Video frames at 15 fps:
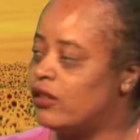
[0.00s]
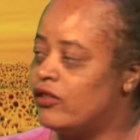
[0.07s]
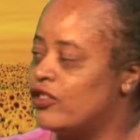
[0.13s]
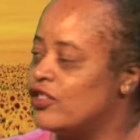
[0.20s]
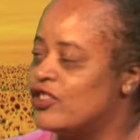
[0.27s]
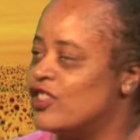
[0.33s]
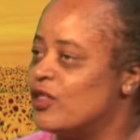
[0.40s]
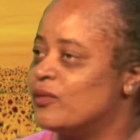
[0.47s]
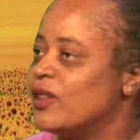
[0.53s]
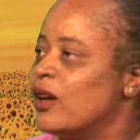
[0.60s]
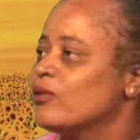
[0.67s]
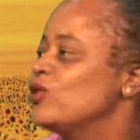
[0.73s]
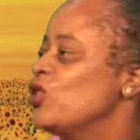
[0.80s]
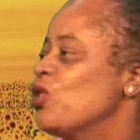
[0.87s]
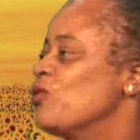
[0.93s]

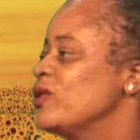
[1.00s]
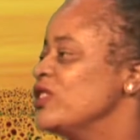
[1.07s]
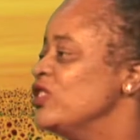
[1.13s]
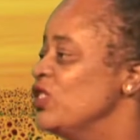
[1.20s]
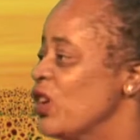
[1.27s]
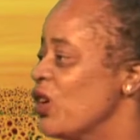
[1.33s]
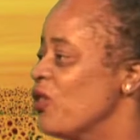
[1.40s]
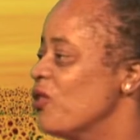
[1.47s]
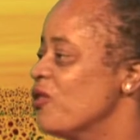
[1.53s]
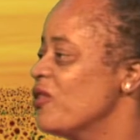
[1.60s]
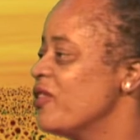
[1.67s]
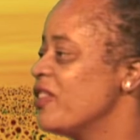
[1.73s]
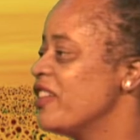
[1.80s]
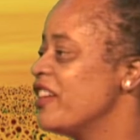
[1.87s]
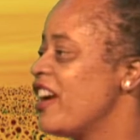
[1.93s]
Sometimes she always know.
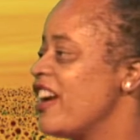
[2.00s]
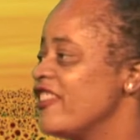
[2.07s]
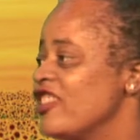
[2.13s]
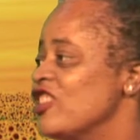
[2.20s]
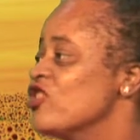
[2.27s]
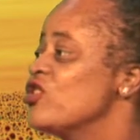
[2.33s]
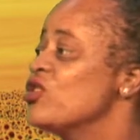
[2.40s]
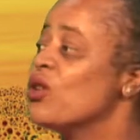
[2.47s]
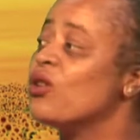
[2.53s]
Then she'll